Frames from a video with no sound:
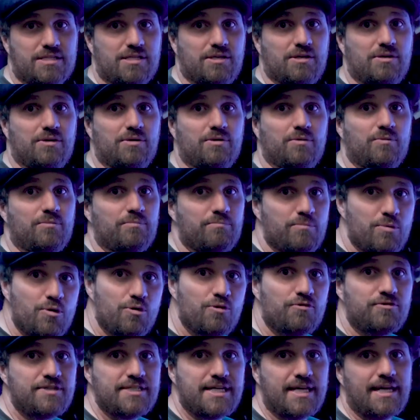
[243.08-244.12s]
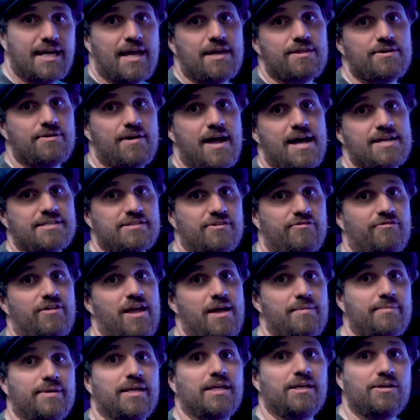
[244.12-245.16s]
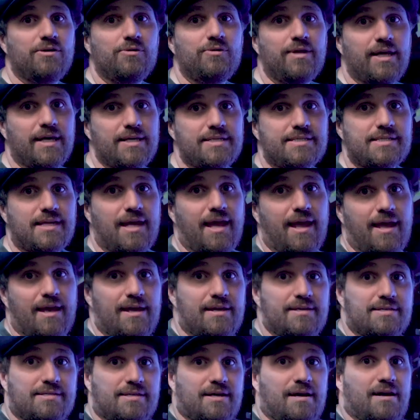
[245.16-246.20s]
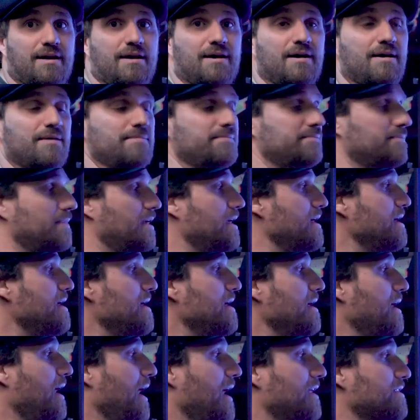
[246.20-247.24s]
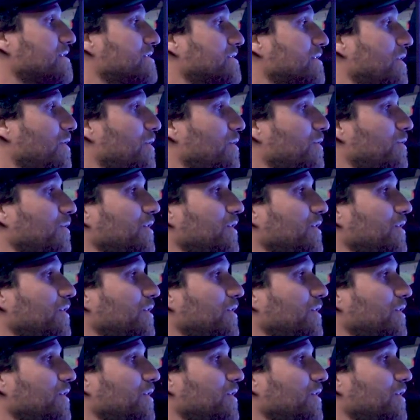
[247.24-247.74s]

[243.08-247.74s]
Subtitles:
to move together as a family unit. And so,